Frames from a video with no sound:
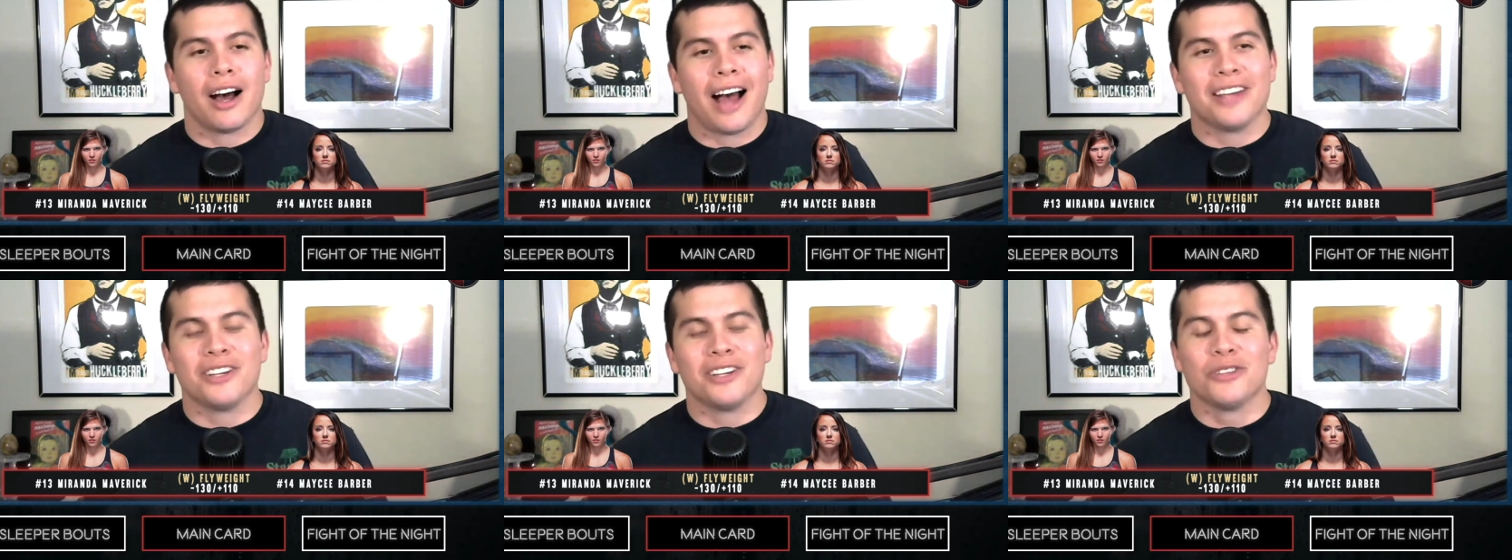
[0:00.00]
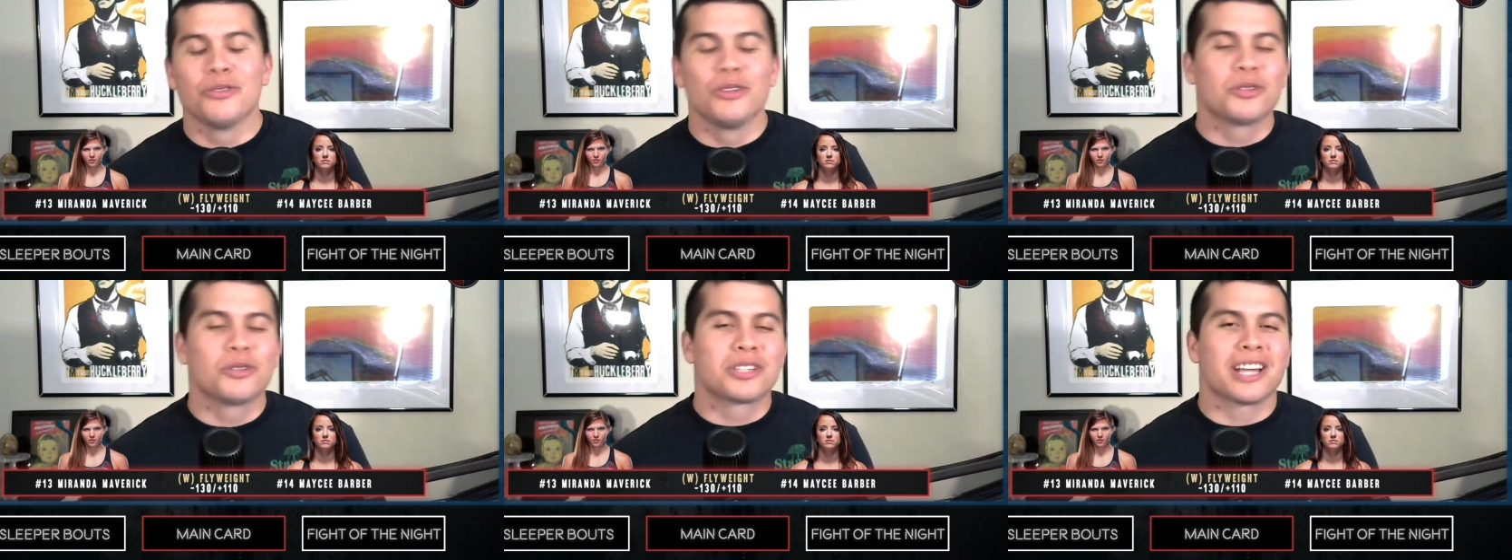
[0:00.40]

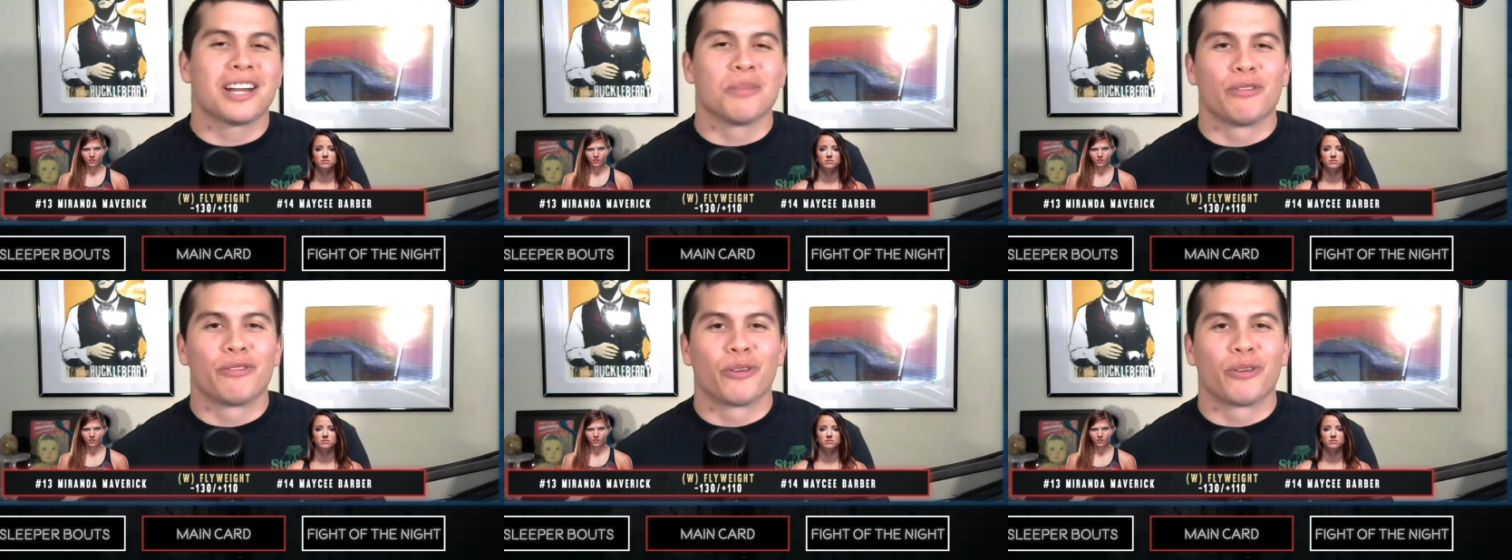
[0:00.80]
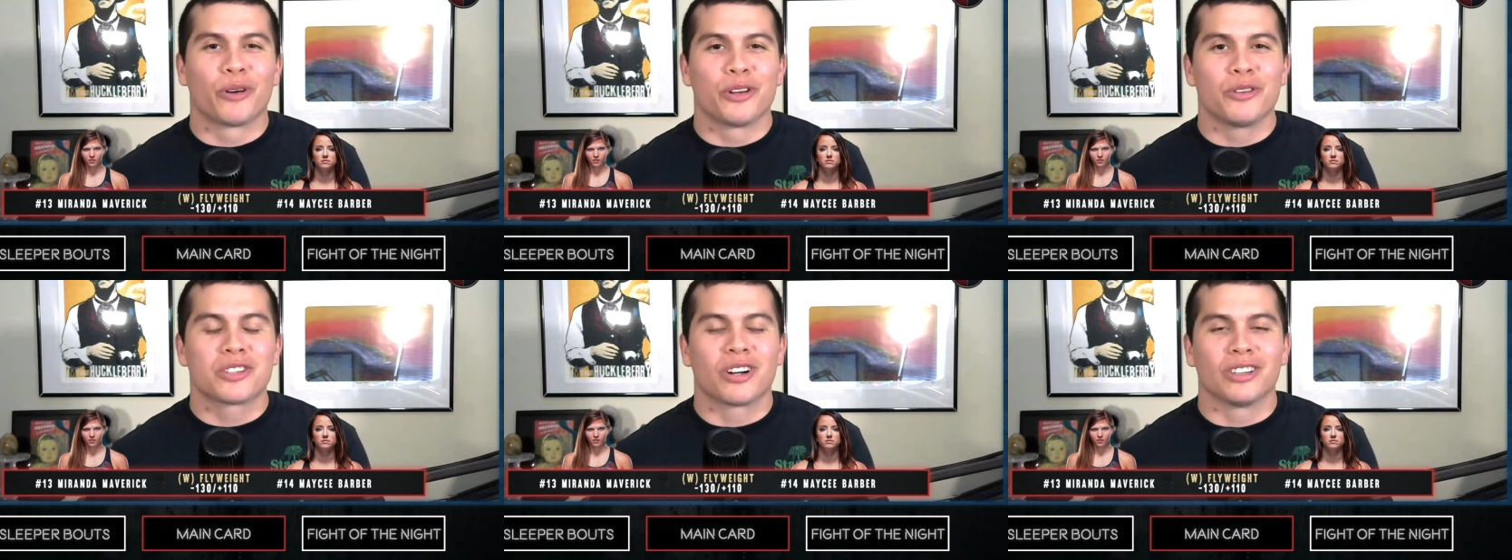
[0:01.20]
You said it before.
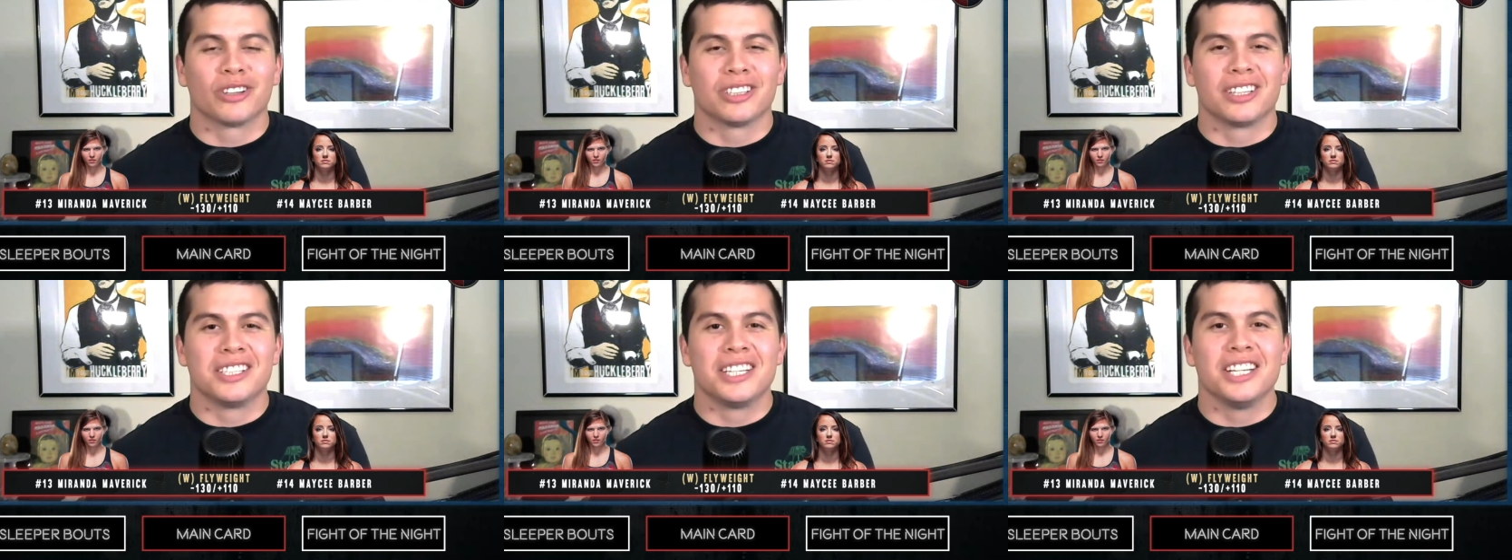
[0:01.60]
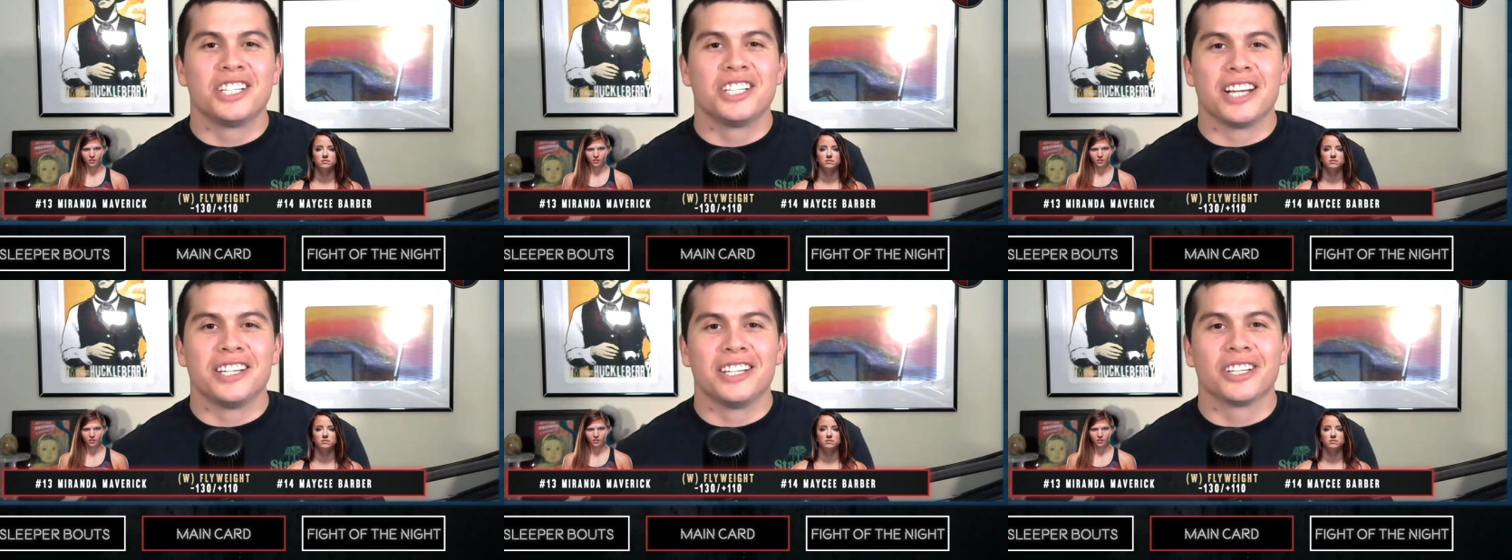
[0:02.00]
You called it the
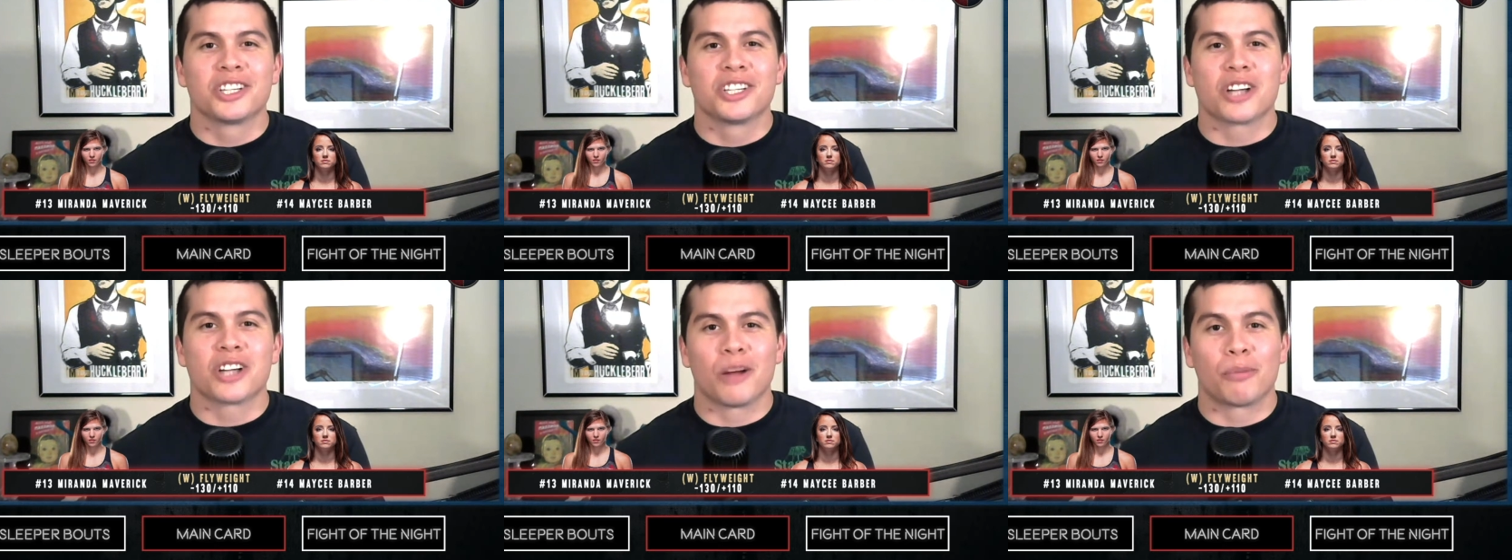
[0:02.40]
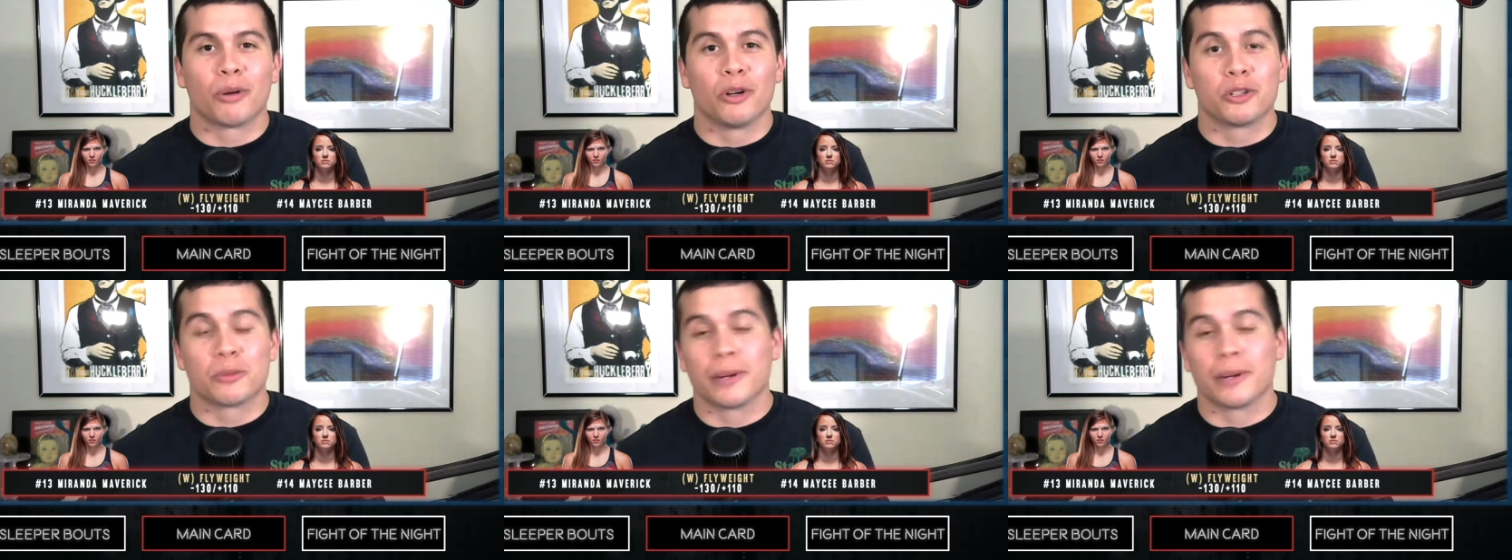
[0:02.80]
TJ Dillashaw approach,